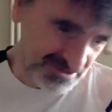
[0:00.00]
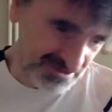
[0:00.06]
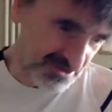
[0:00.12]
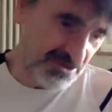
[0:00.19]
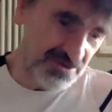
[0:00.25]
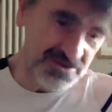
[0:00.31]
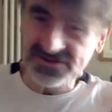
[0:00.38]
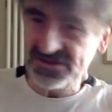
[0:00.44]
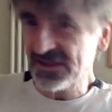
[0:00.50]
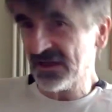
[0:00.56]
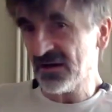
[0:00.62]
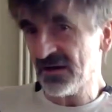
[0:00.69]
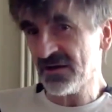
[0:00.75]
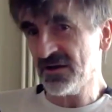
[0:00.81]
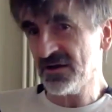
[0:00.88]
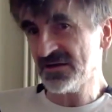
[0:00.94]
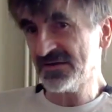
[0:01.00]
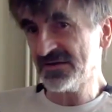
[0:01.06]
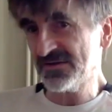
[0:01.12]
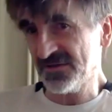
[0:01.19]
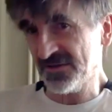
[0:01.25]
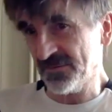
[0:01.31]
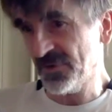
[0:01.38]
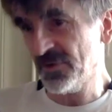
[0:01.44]
until I got to
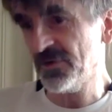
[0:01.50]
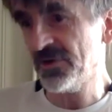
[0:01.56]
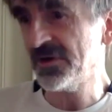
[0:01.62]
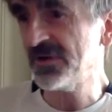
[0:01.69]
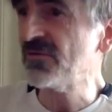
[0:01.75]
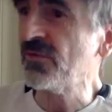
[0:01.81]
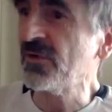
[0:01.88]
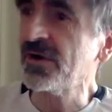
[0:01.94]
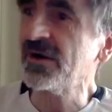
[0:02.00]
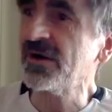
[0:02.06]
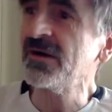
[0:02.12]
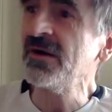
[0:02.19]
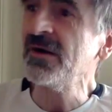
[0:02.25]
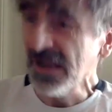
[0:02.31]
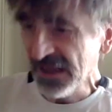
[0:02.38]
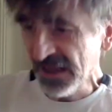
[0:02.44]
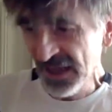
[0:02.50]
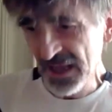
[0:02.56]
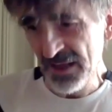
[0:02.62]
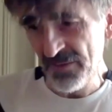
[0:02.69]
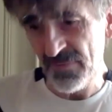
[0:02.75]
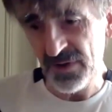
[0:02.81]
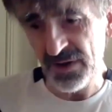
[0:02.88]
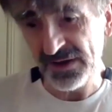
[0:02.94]
the point where
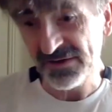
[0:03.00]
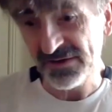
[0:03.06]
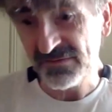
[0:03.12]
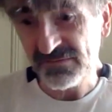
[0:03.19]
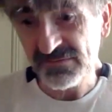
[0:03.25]
my